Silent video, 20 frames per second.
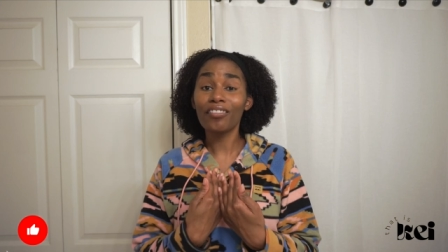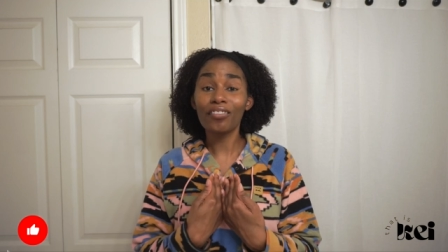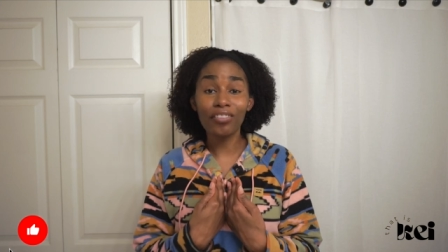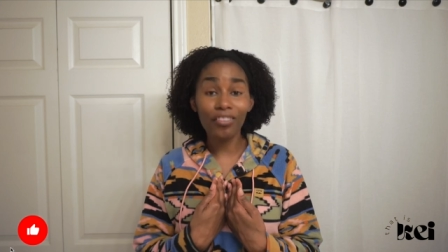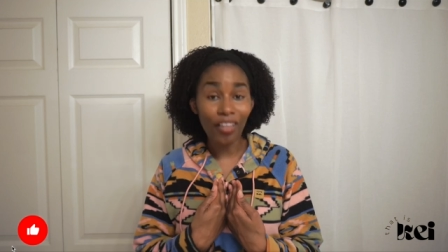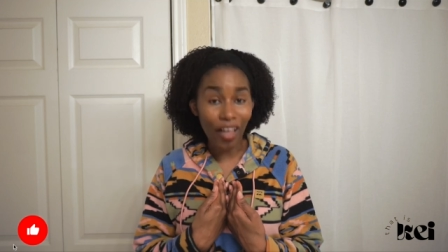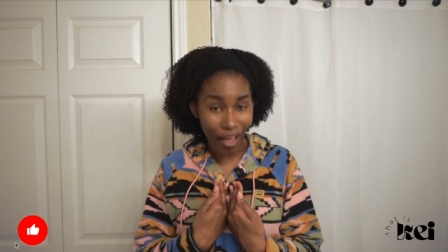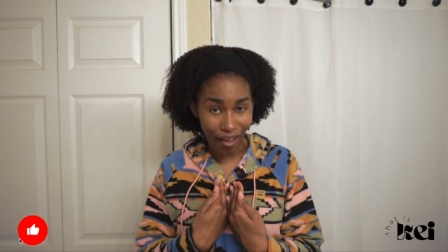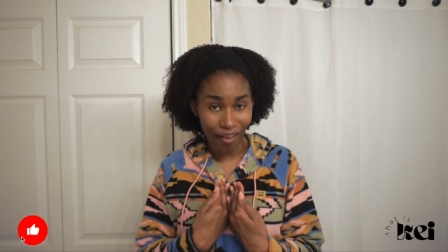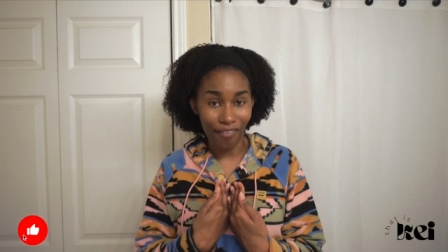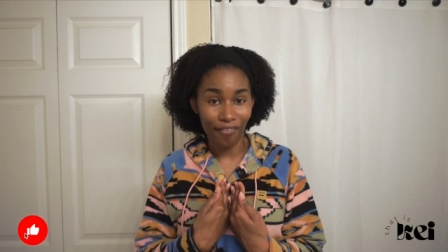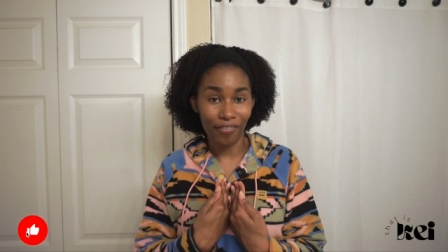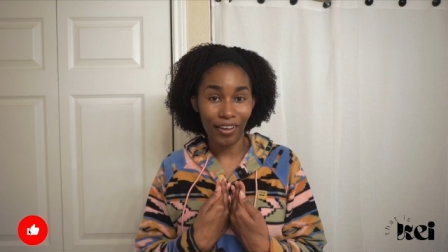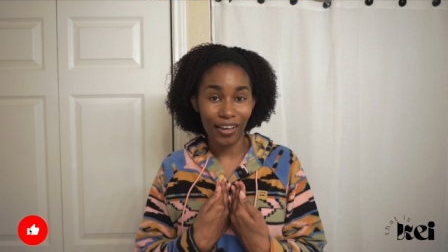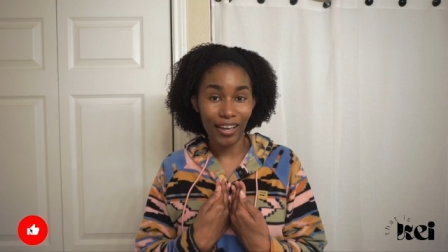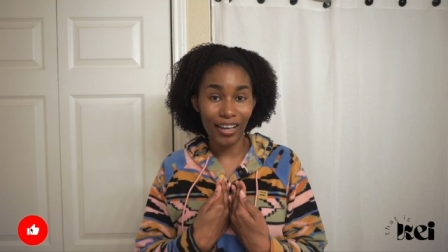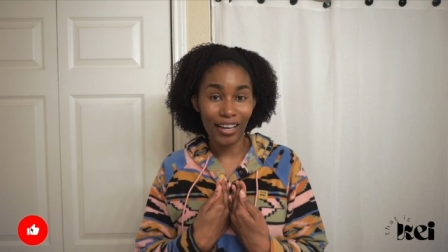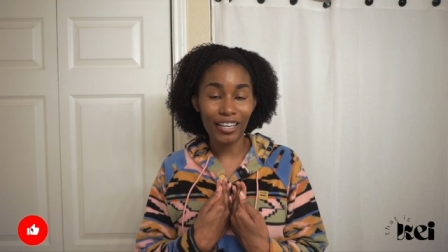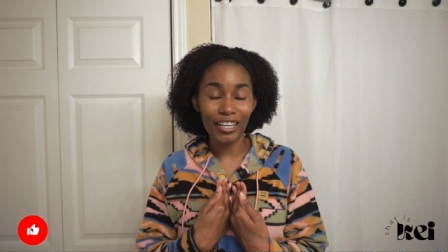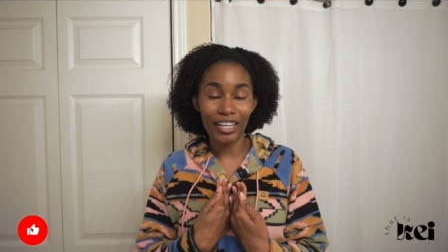love
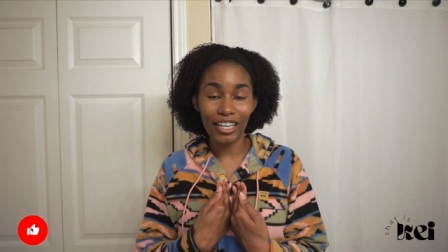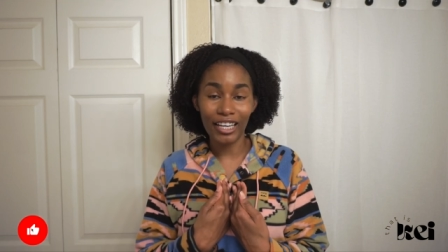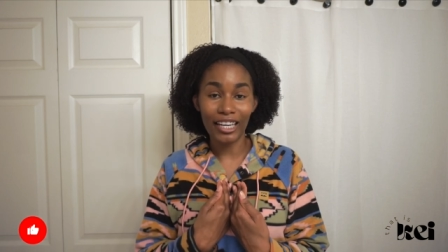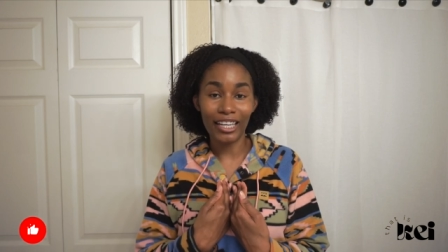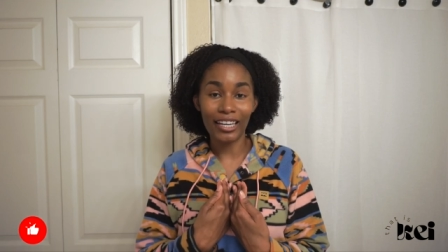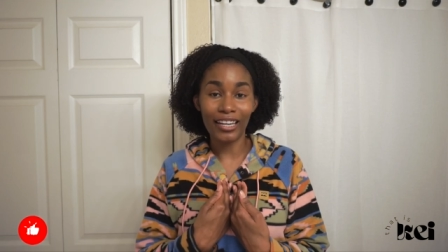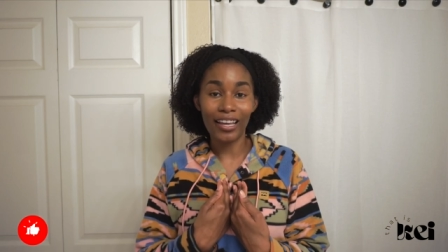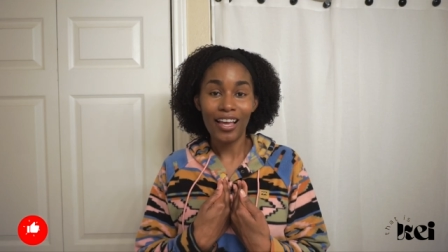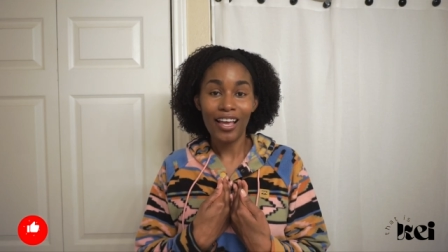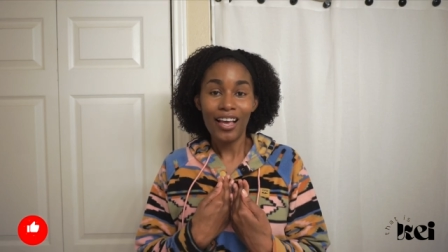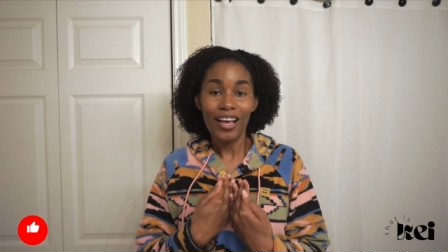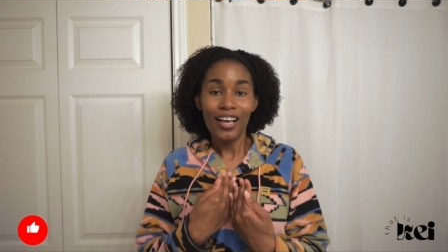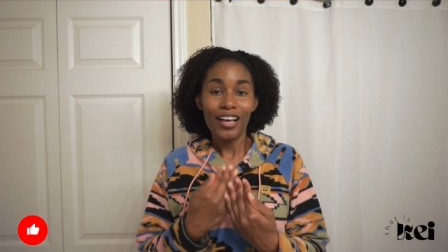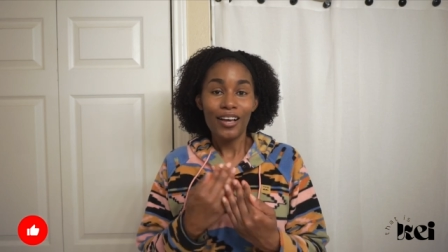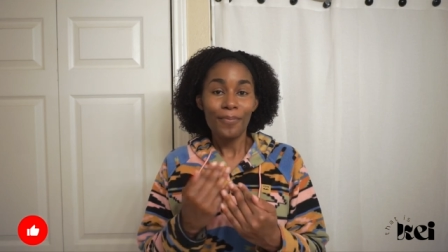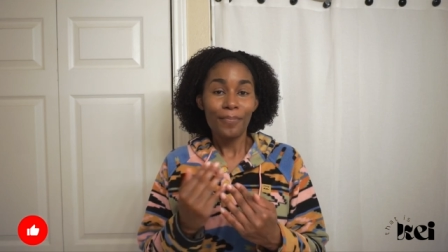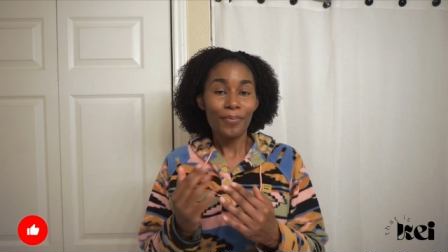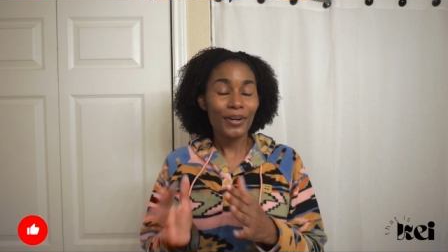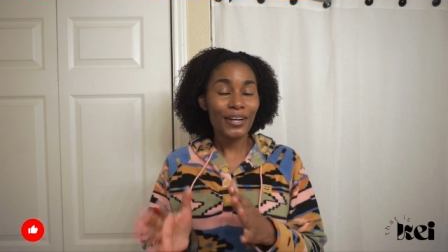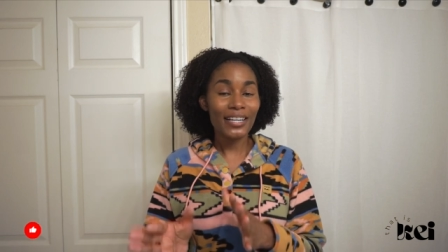a good
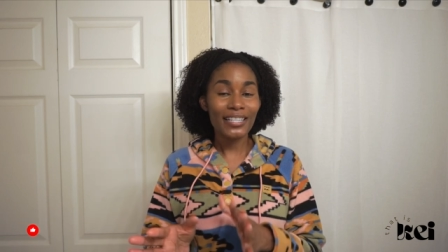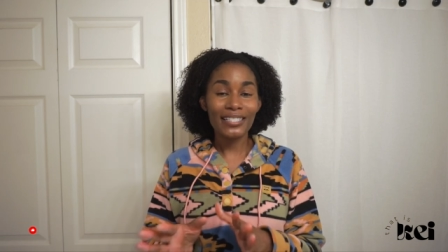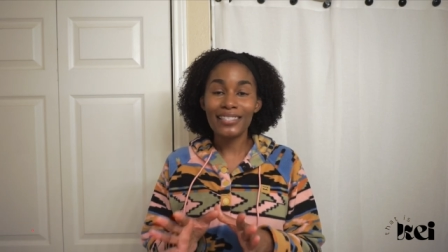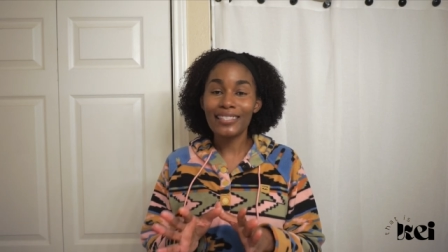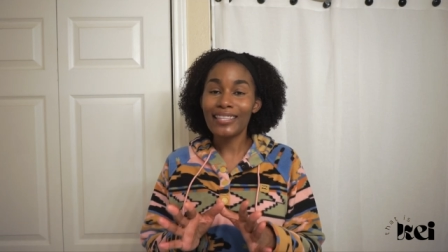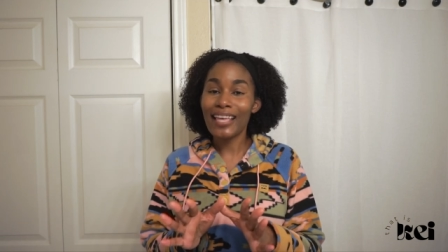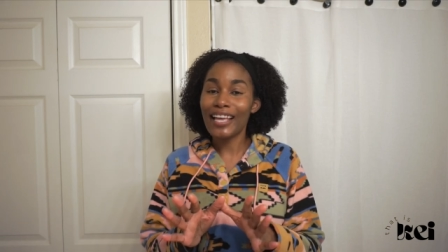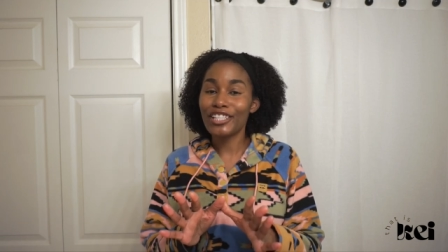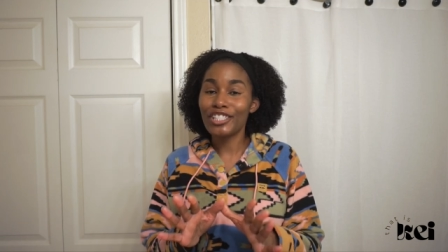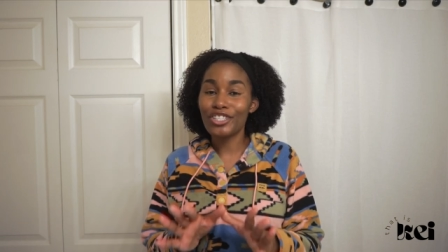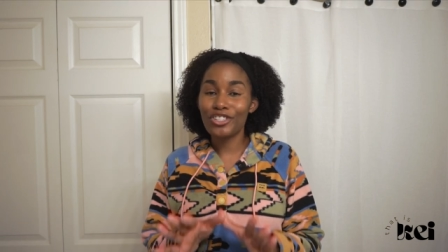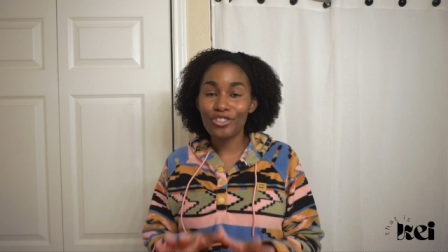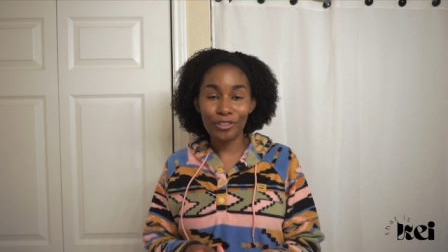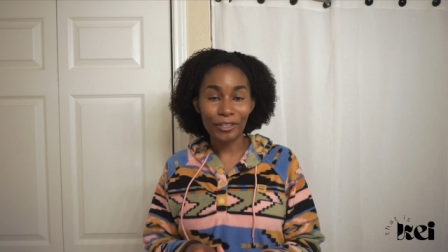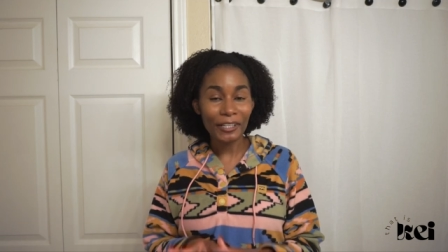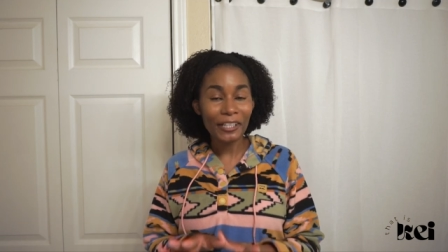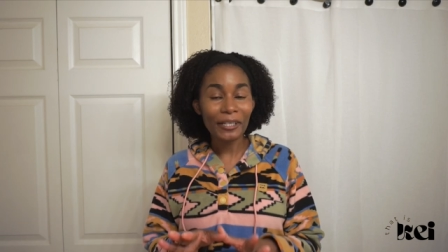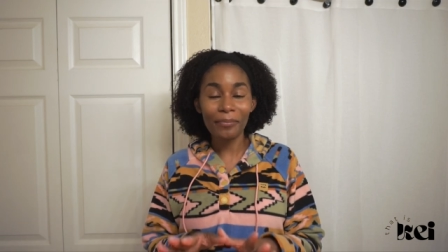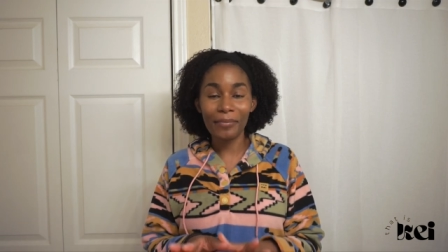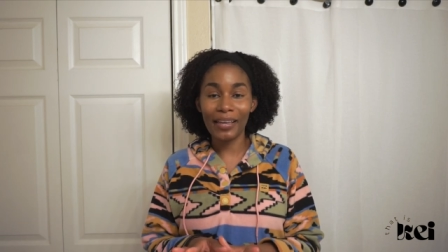princess
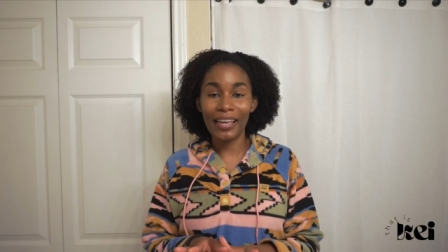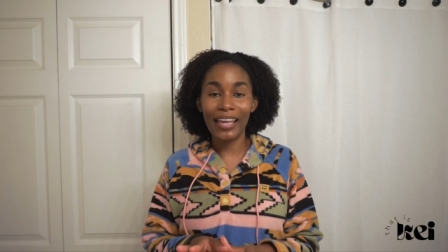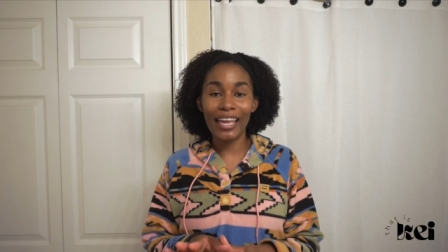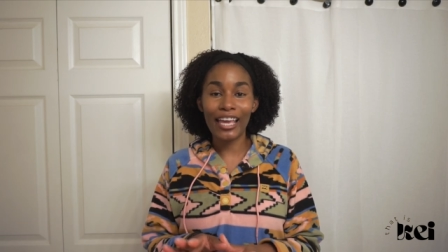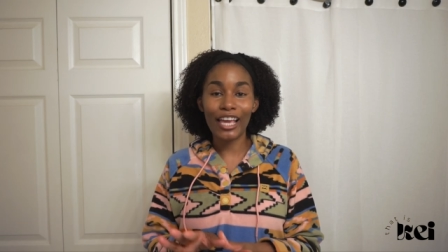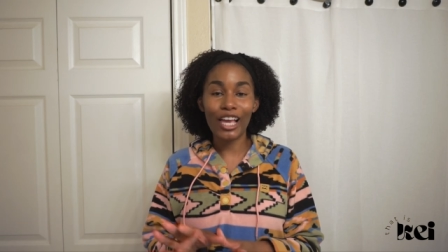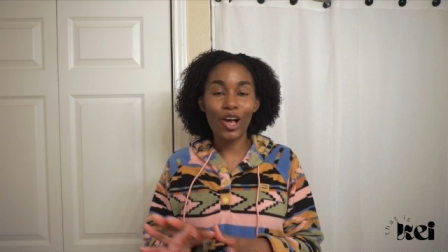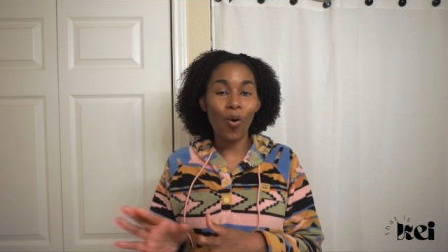treatment,